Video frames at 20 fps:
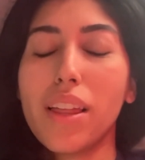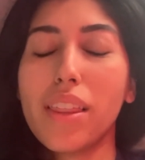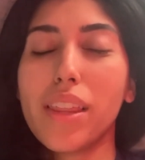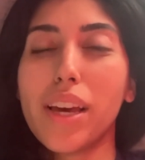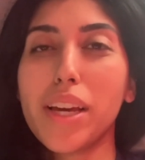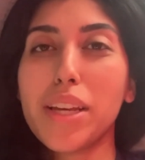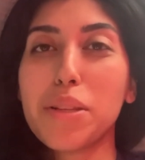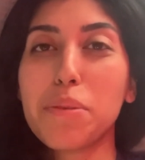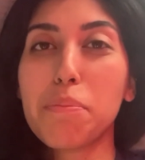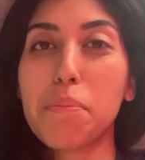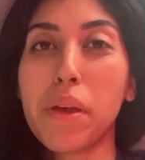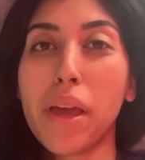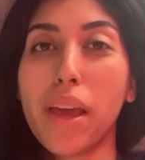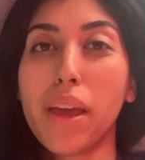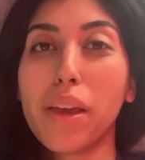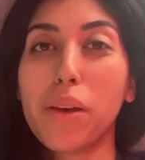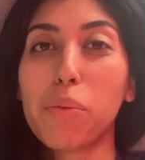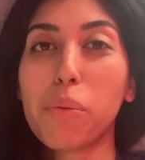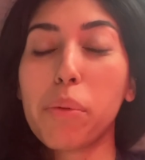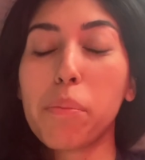That is
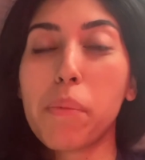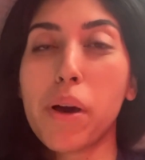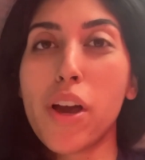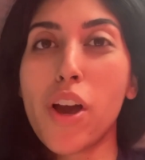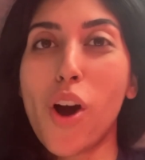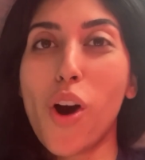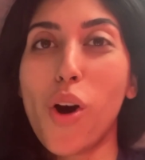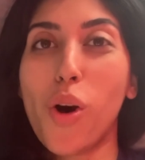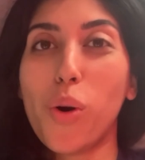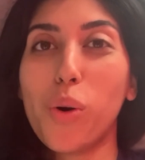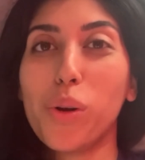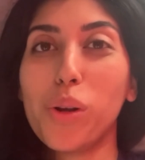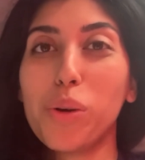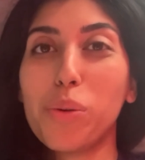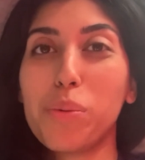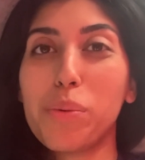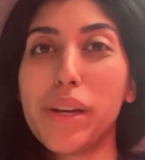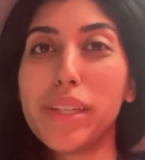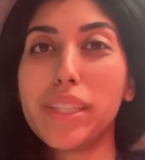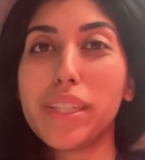me with my whole
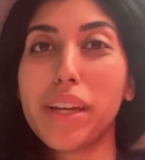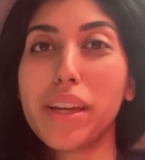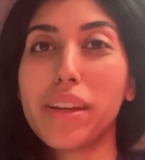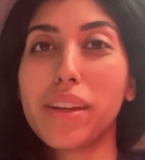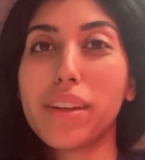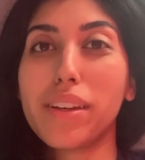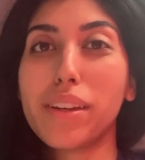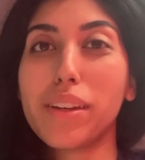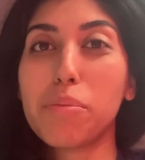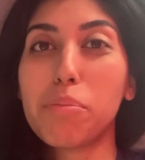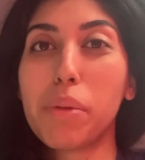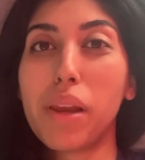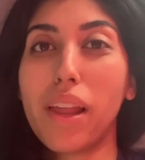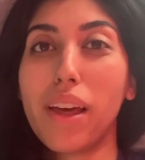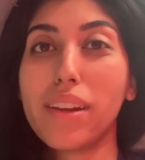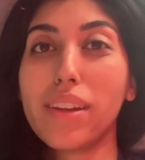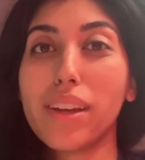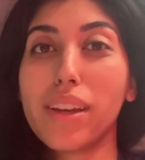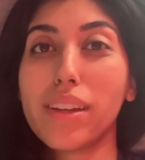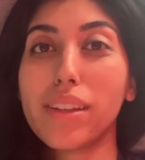wedding
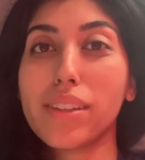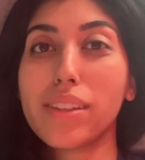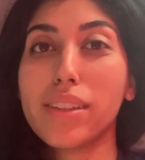planning.